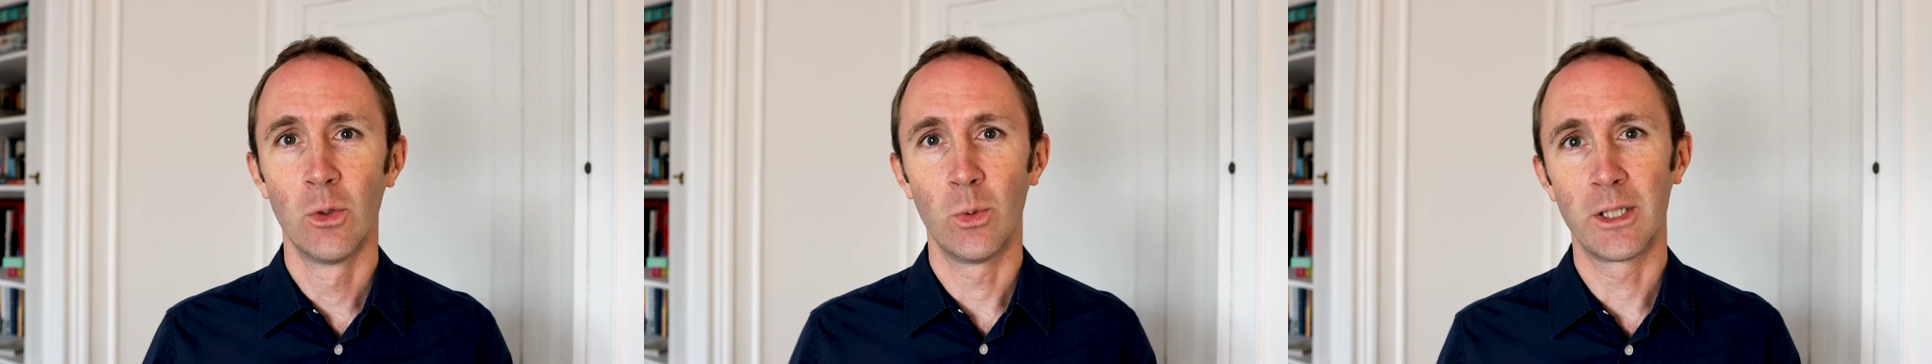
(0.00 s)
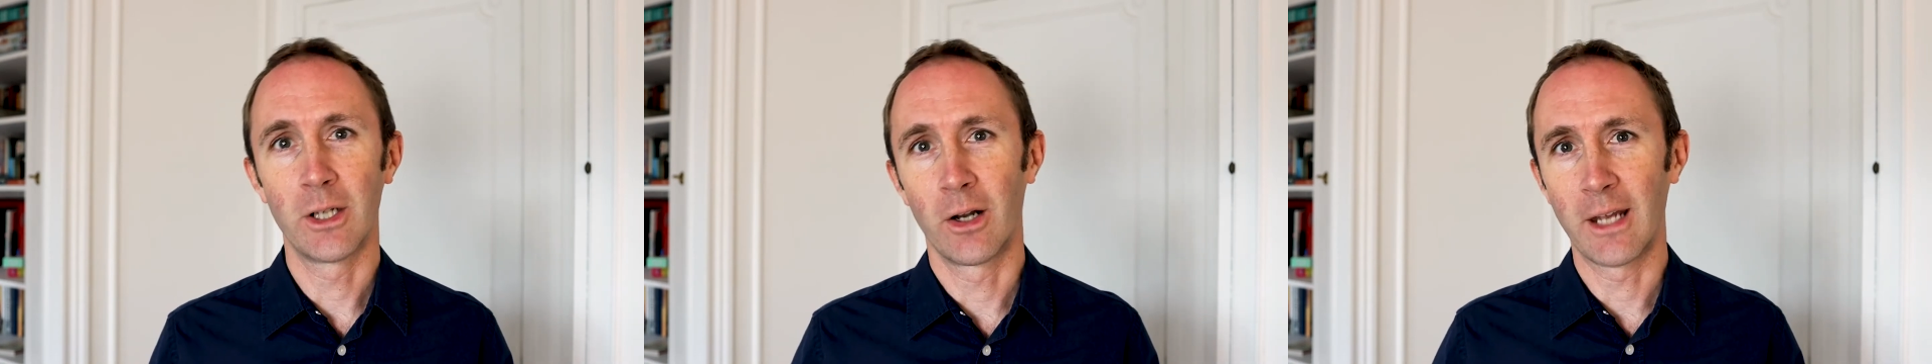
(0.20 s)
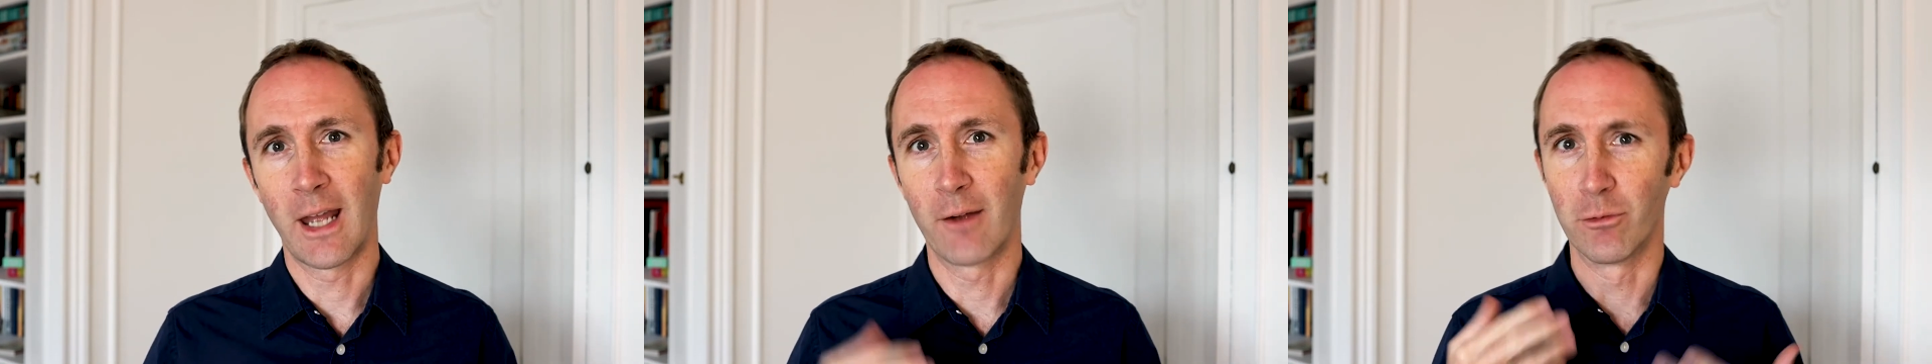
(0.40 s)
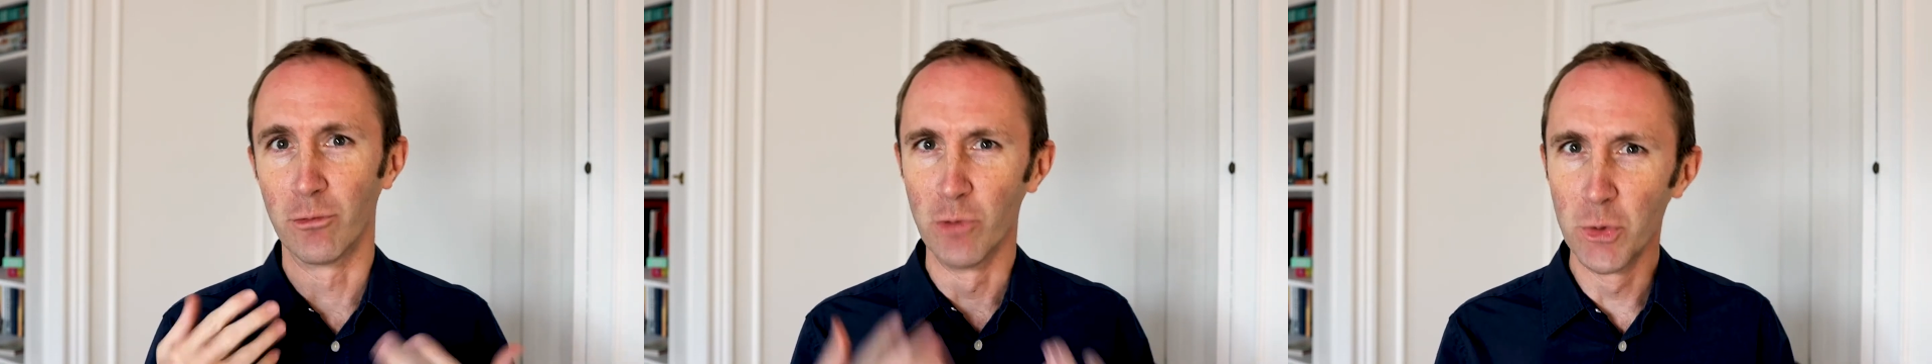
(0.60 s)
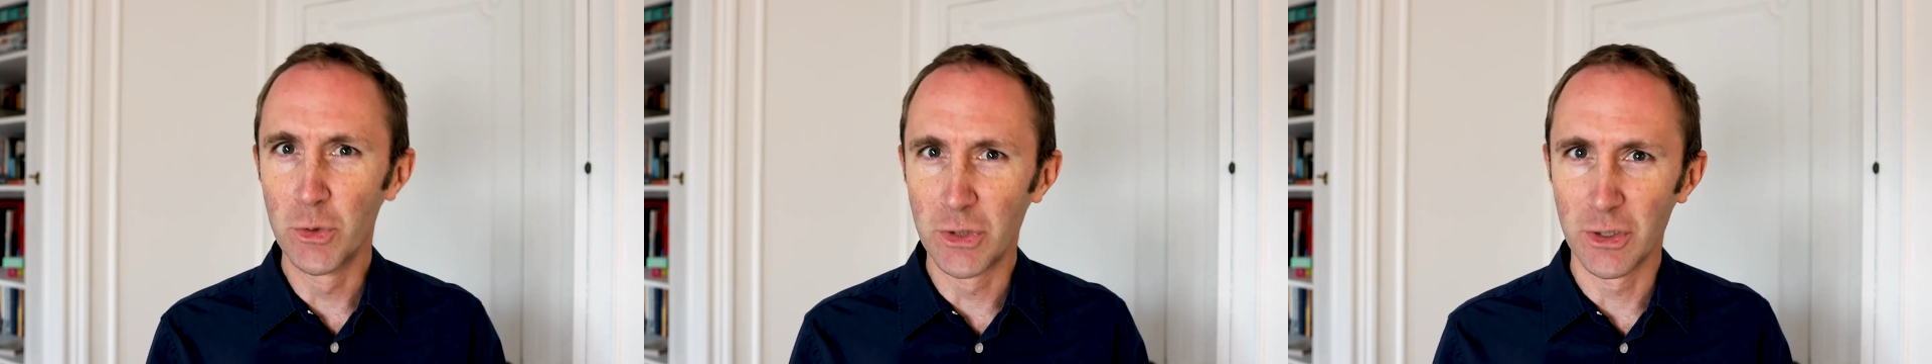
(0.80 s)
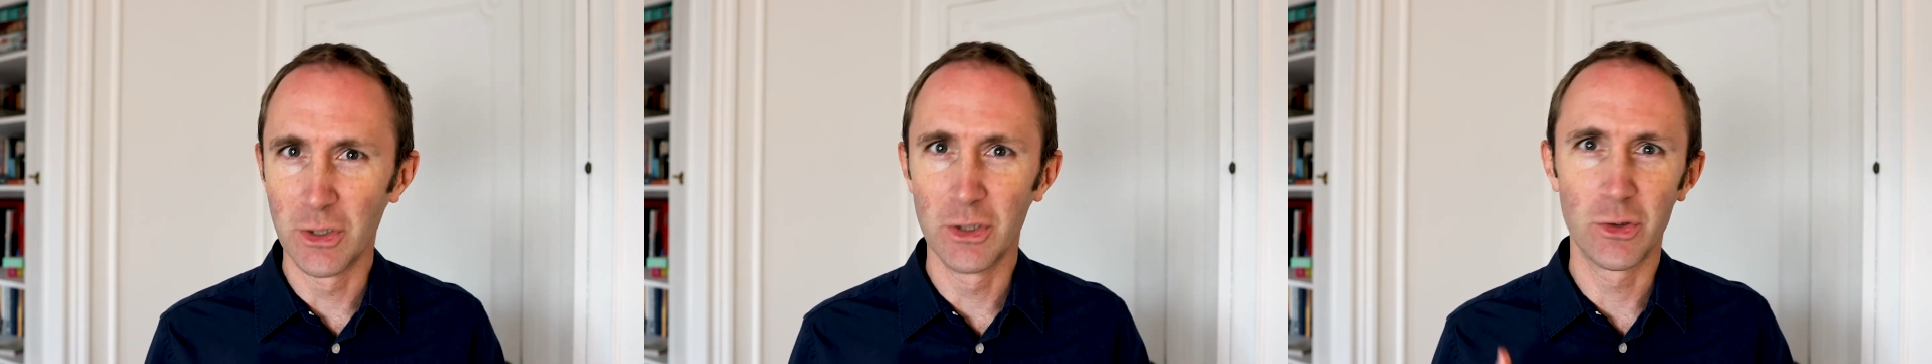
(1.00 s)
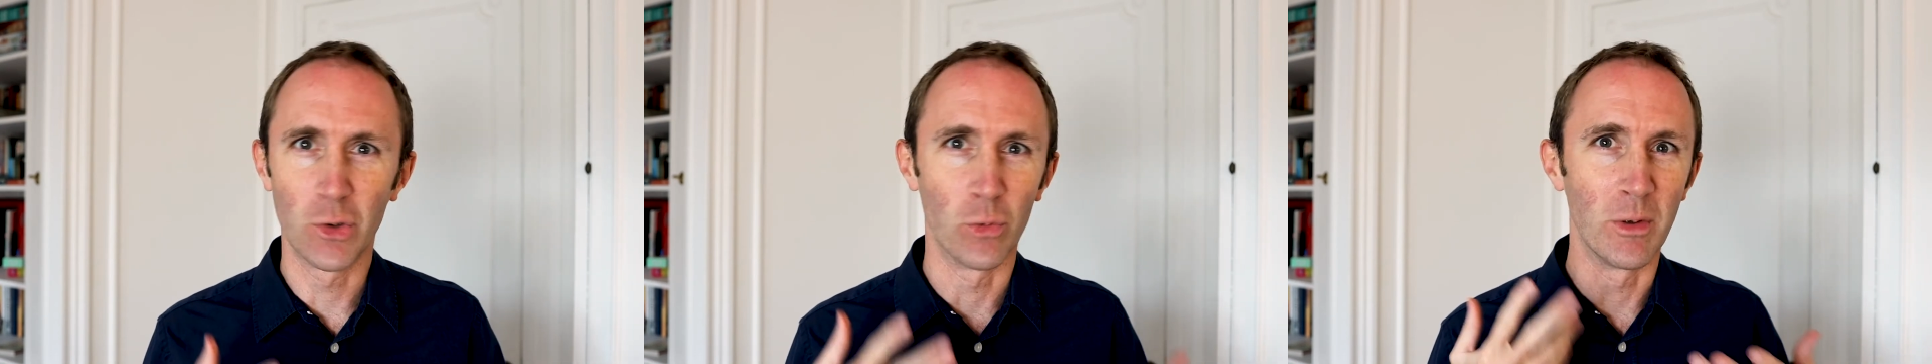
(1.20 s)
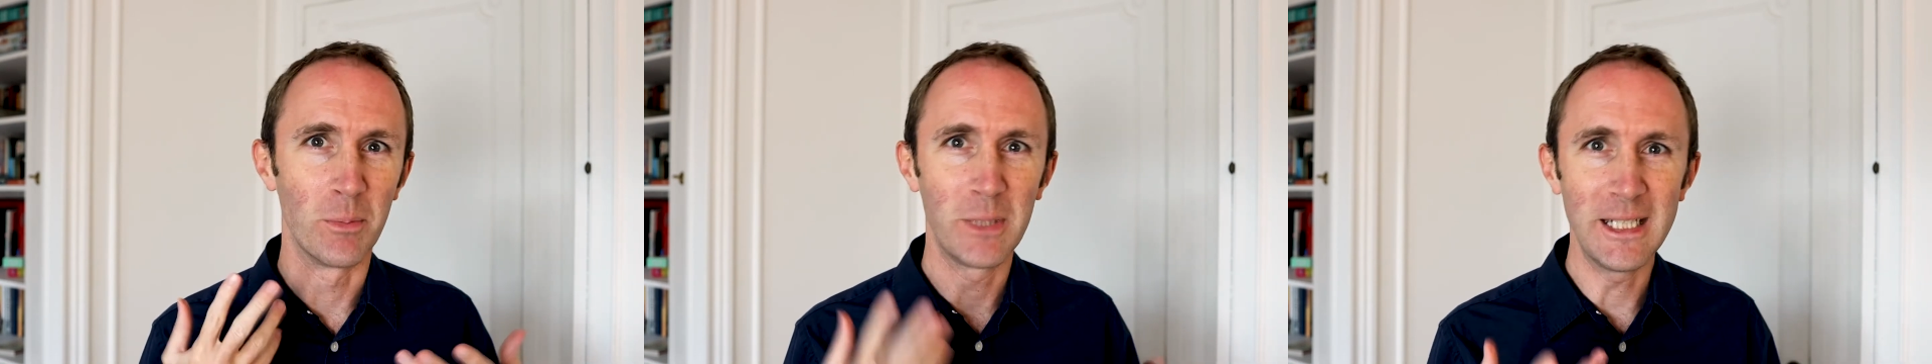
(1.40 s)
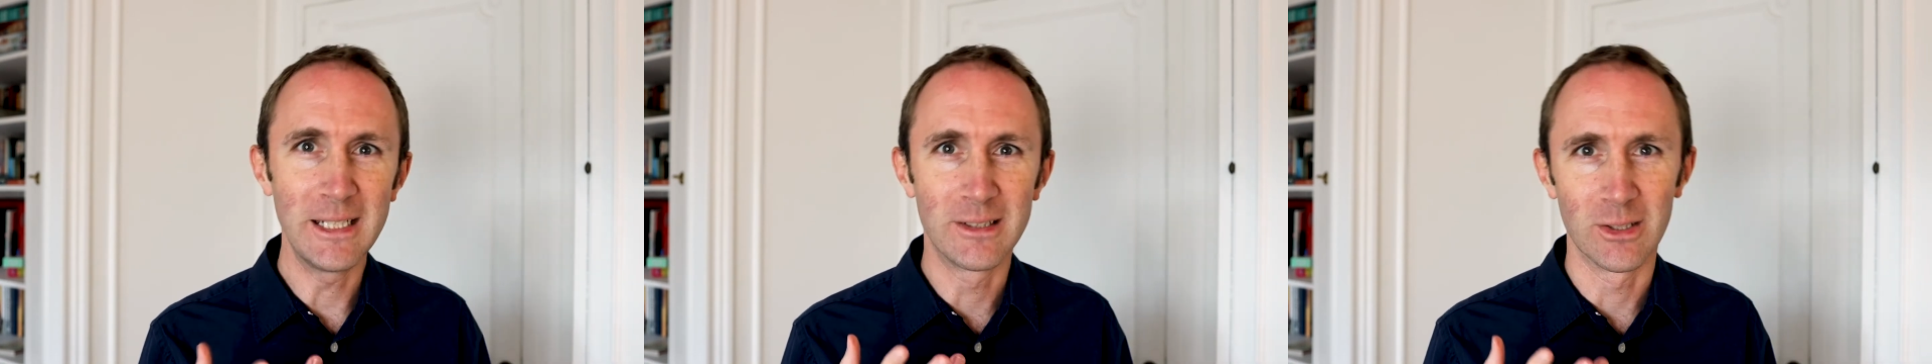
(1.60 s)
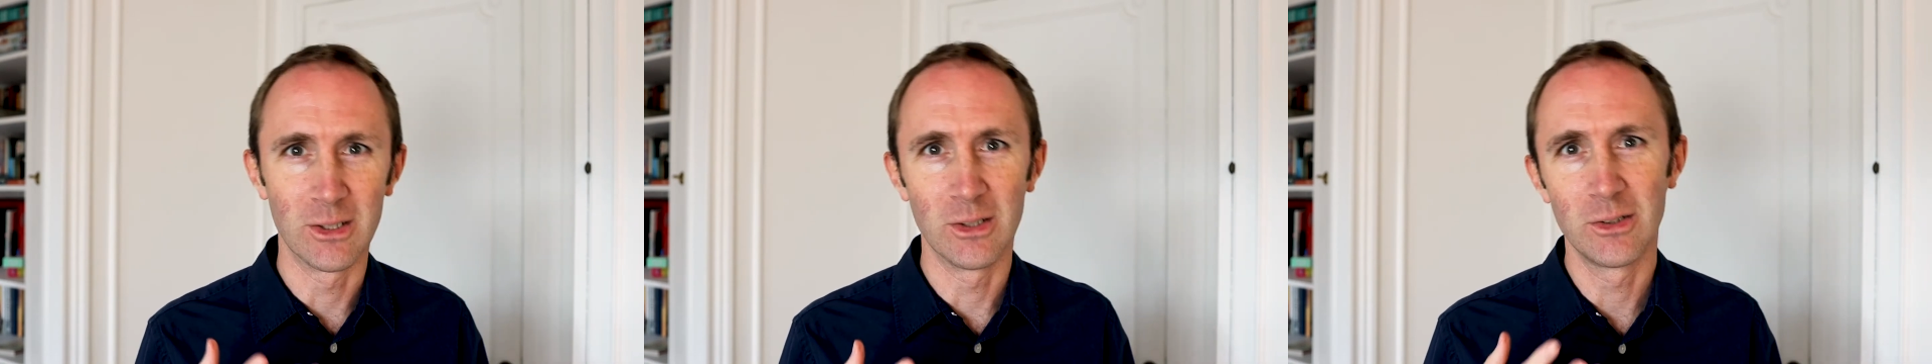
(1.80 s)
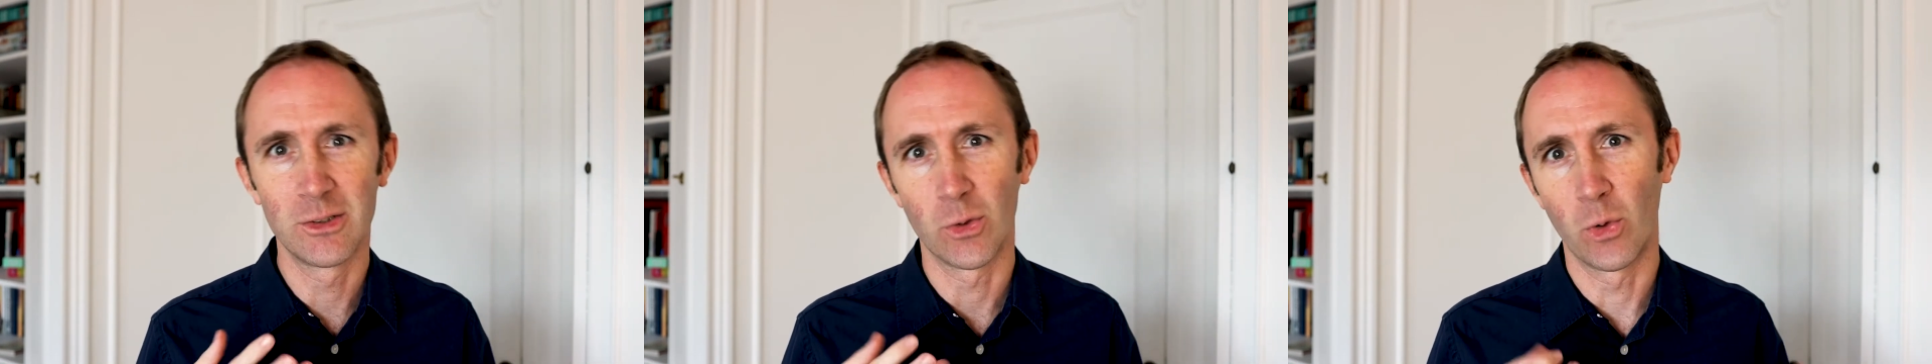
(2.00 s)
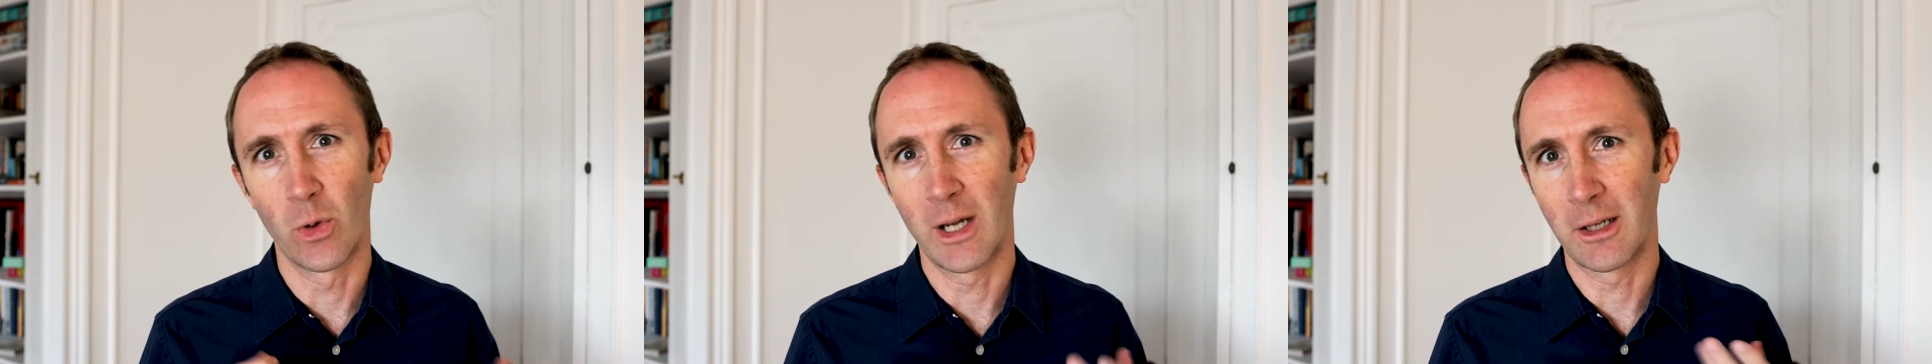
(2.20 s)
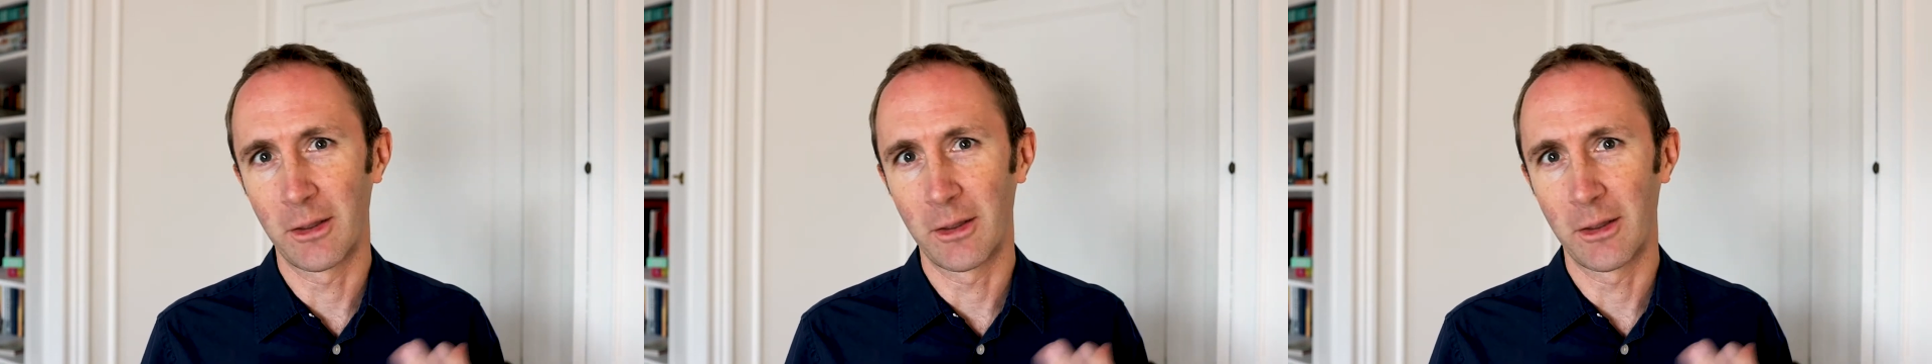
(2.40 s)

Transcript: We can't have routers or repeaters or